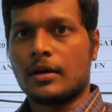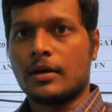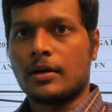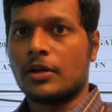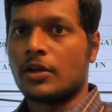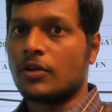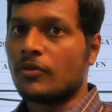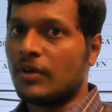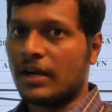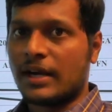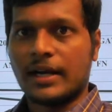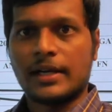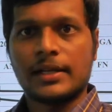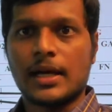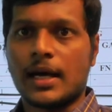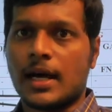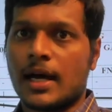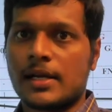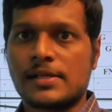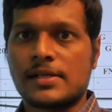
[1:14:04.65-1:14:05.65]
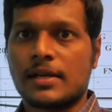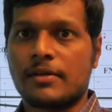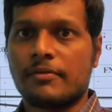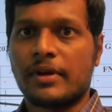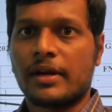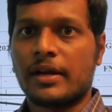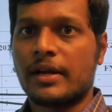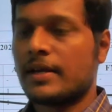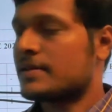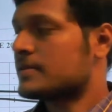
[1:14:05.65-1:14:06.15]
you will get the answer
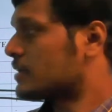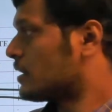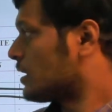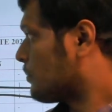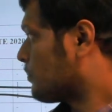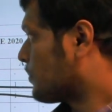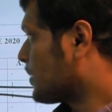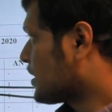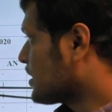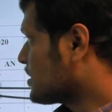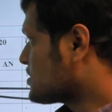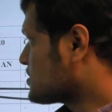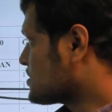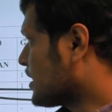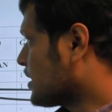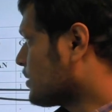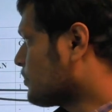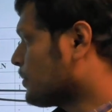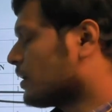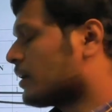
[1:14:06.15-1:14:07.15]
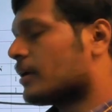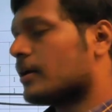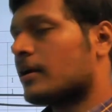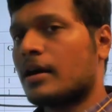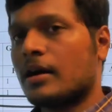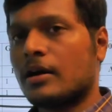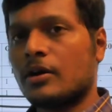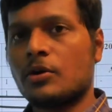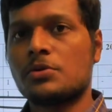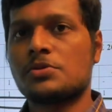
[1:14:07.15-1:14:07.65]
very easily but in statement and
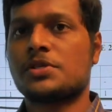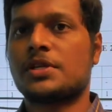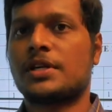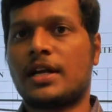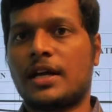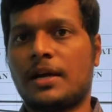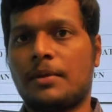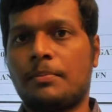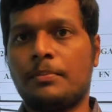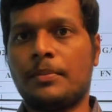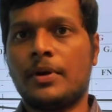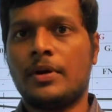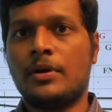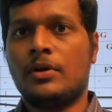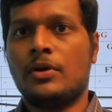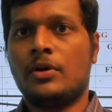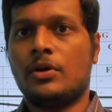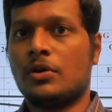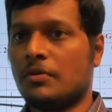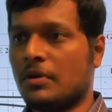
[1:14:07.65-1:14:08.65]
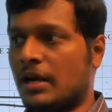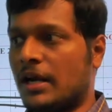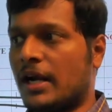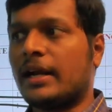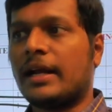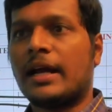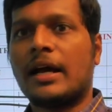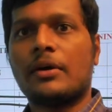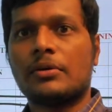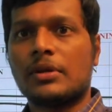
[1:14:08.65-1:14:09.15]
conclusion type you will
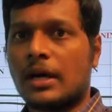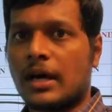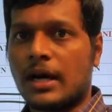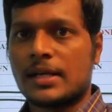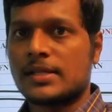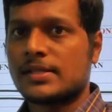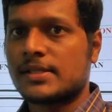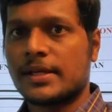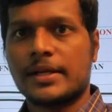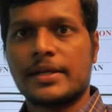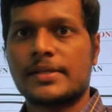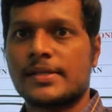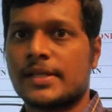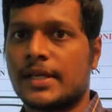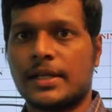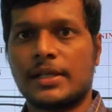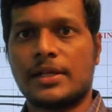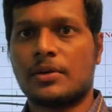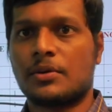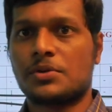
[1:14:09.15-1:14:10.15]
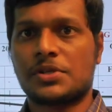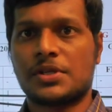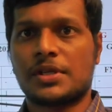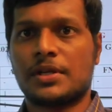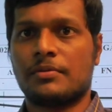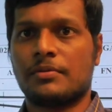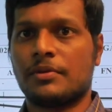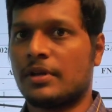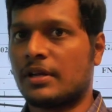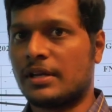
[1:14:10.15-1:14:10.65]
not have the answer inside the question
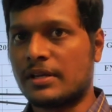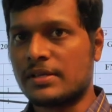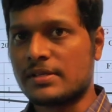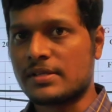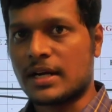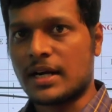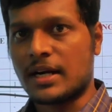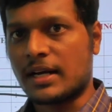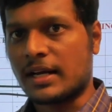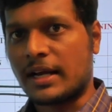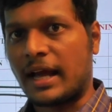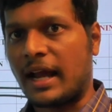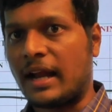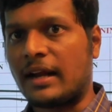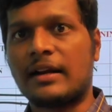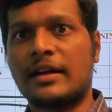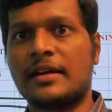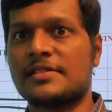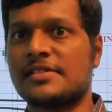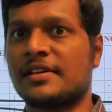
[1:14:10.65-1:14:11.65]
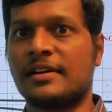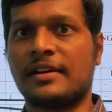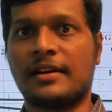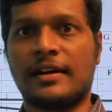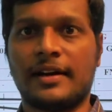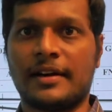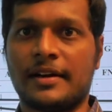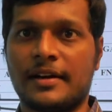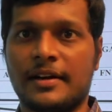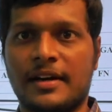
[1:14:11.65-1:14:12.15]
it is not a calculation
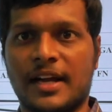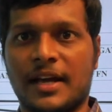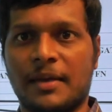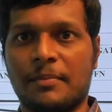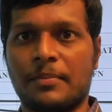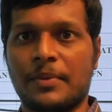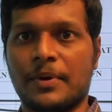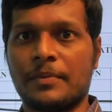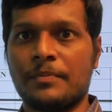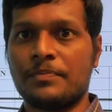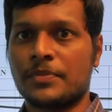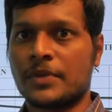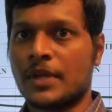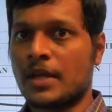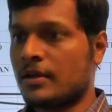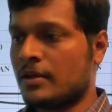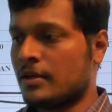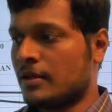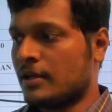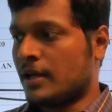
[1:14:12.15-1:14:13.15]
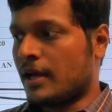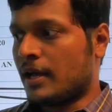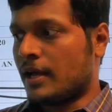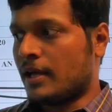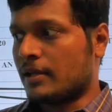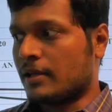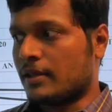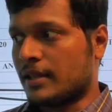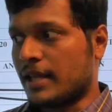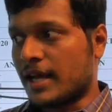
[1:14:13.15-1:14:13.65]
related type
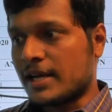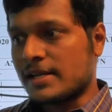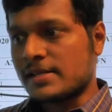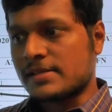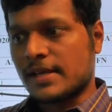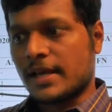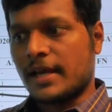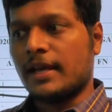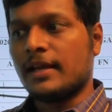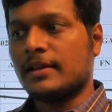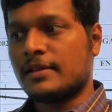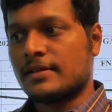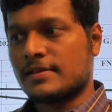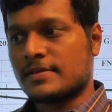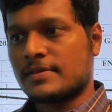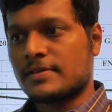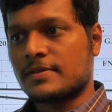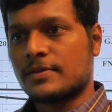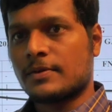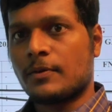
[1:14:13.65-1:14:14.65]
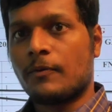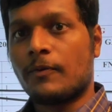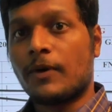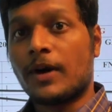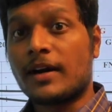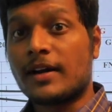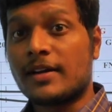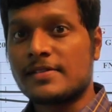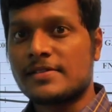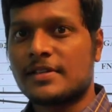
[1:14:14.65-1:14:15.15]
they are saying this
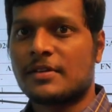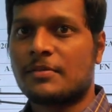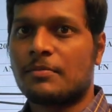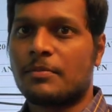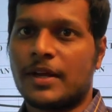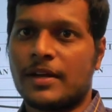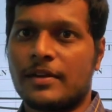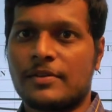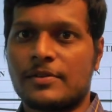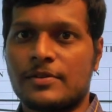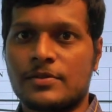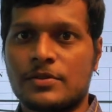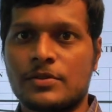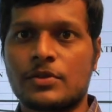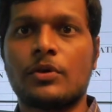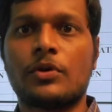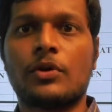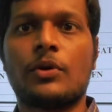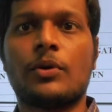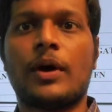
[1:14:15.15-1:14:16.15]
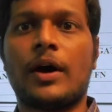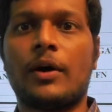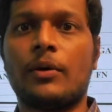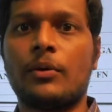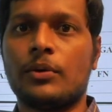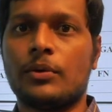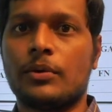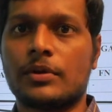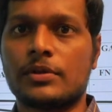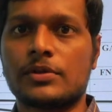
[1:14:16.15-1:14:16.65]
what does it mean so you have
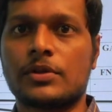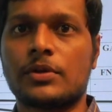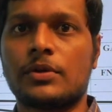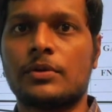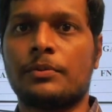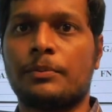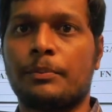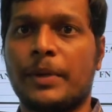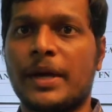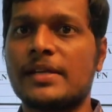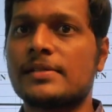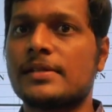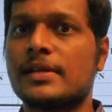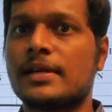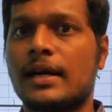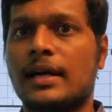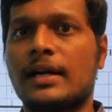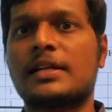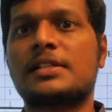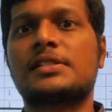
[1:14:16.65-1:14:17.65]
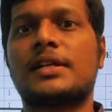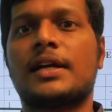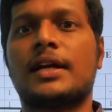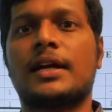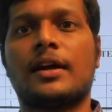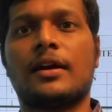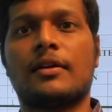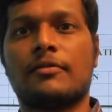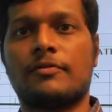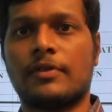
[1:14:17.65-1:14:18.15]
to so basic
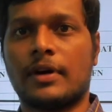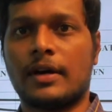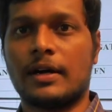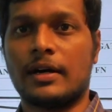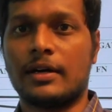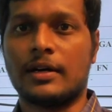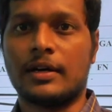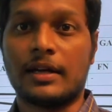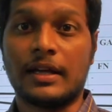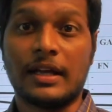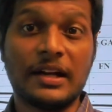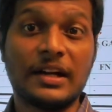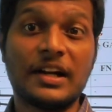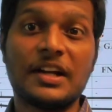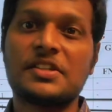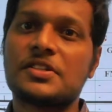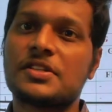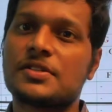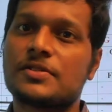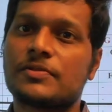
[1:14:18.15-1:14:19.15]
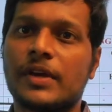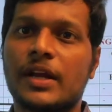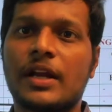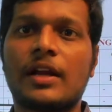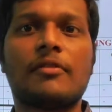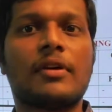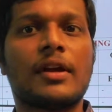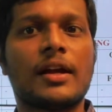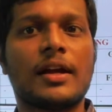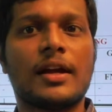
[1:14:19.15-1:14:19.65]
understanding of uh, english is very
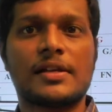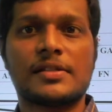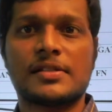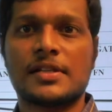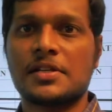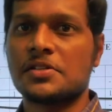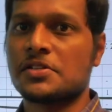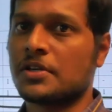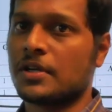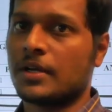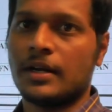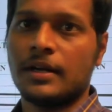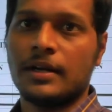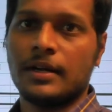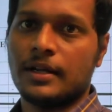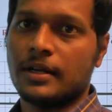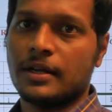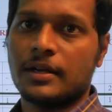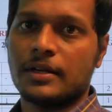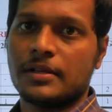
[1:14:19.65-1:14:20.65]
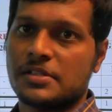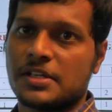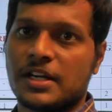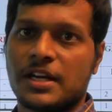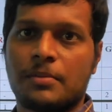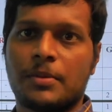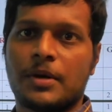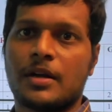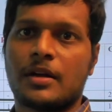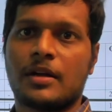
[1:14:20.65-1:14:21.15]
very essential in a
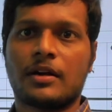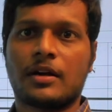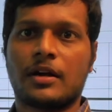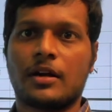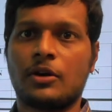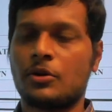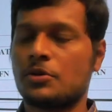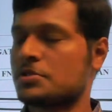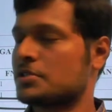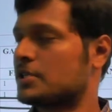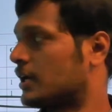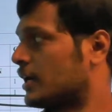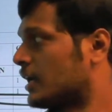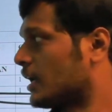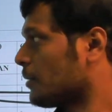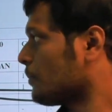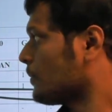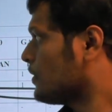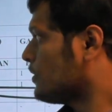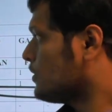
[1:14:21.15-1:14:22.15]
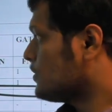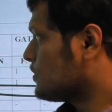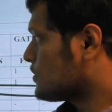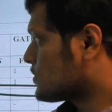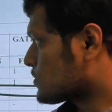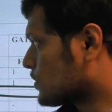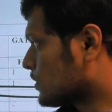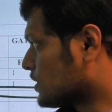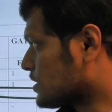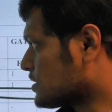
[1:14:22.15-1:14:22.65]
statement and conclusion type
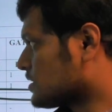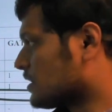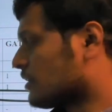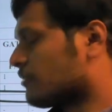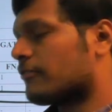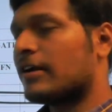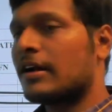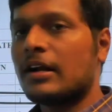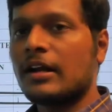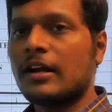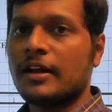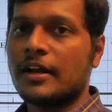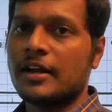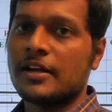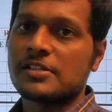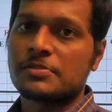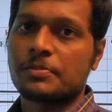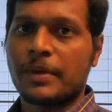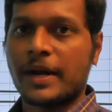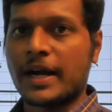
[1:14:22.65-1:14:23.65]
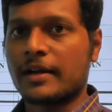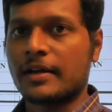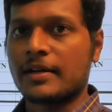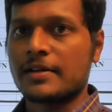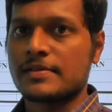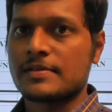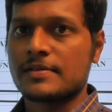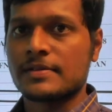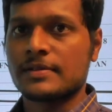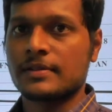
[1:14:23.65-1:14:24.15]
so this definitely needs
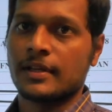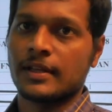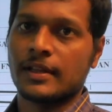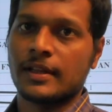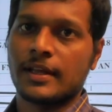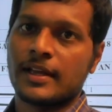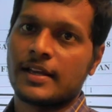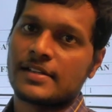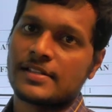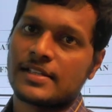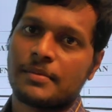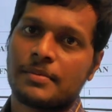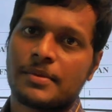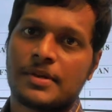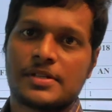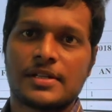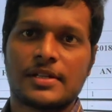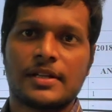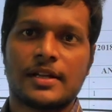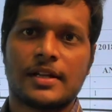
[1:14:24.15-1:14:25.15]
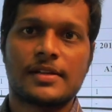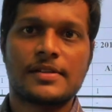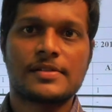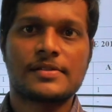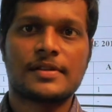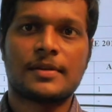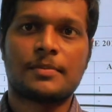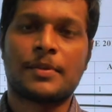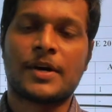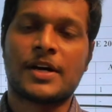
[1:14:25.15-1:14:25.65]
practice in the examination there is
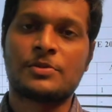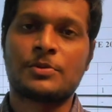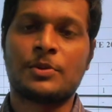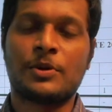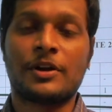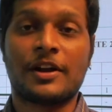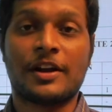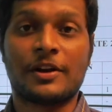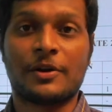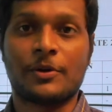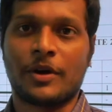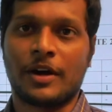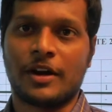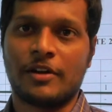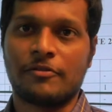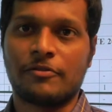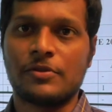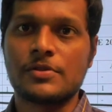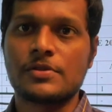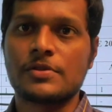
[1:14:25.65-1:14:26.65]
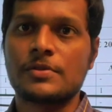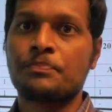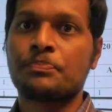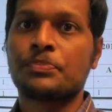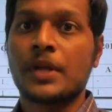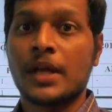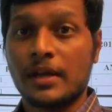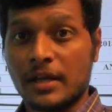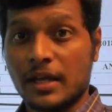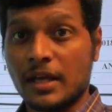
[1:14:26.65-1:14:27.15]
a possibility to confuse
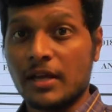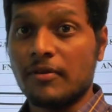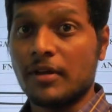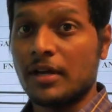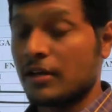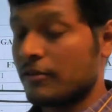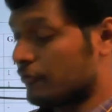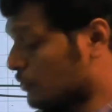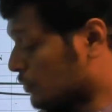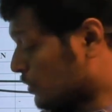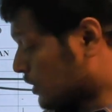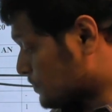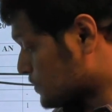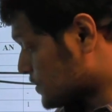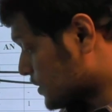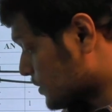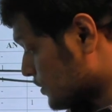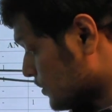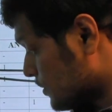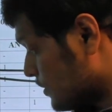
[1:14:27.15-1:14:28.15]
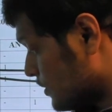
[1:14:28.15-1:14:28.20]
even if you observe